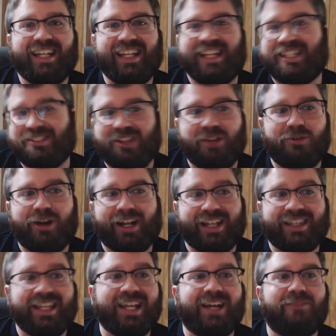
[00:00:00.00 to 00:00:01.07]
That's the only word I can
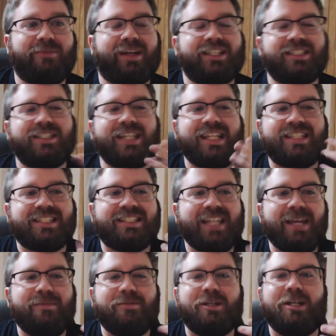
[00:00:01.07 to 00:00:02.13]
think of, because it
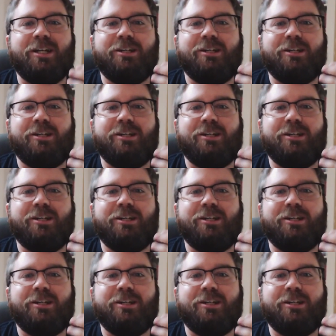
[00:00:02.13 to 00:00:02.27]
seemed